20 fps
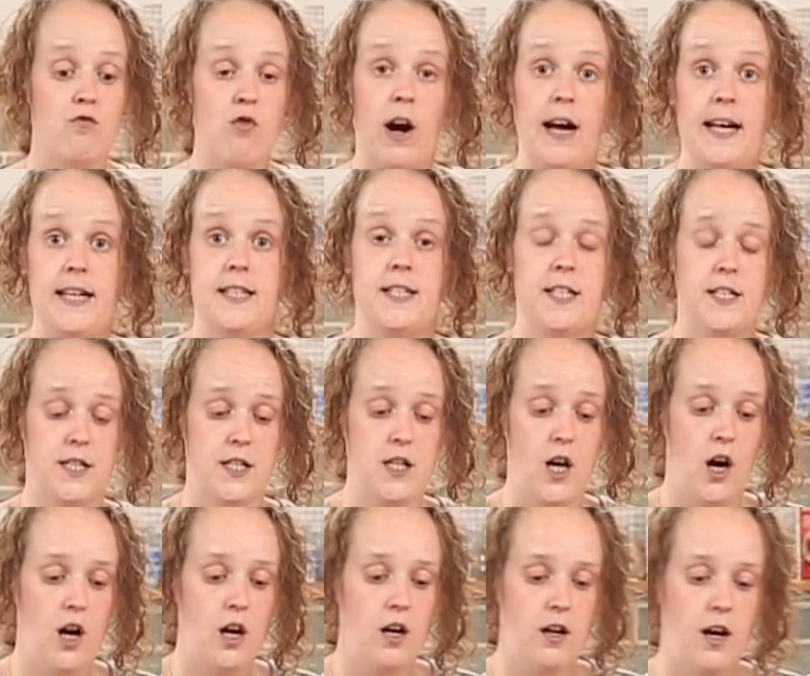Right, to
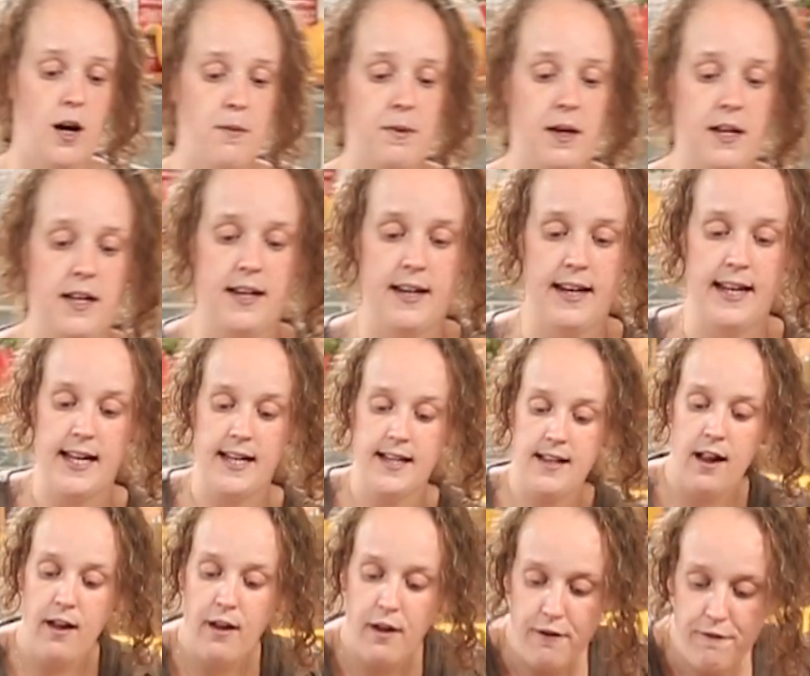start, I'm going to
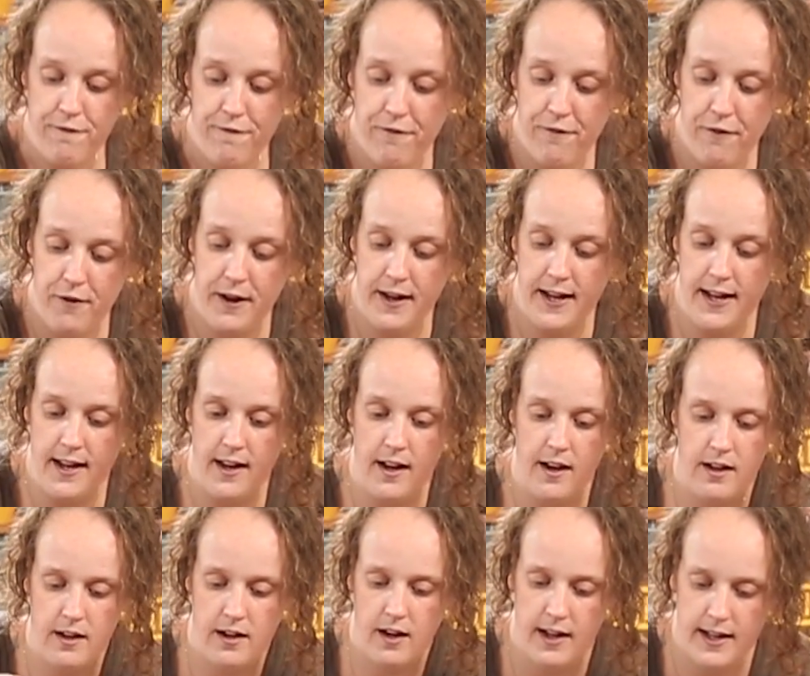need 3
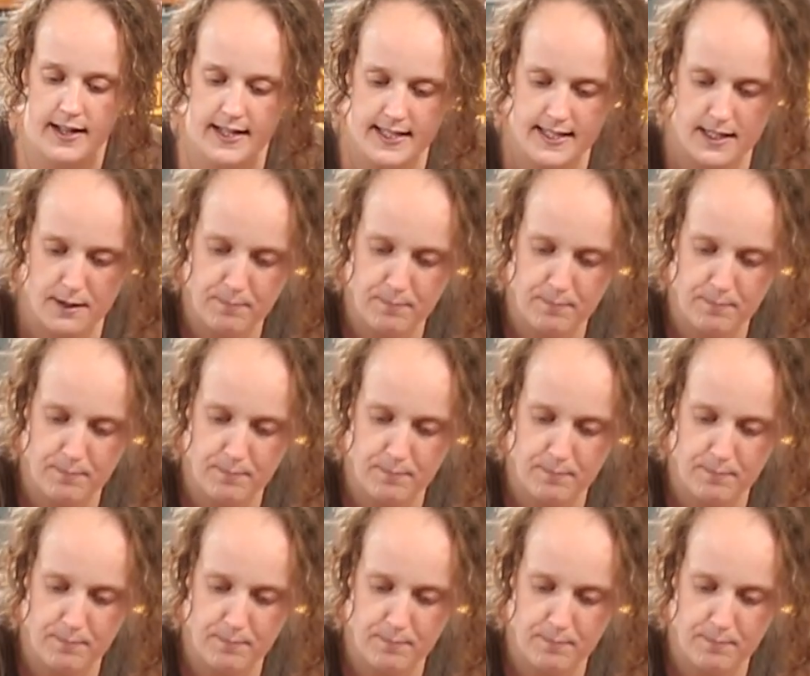nice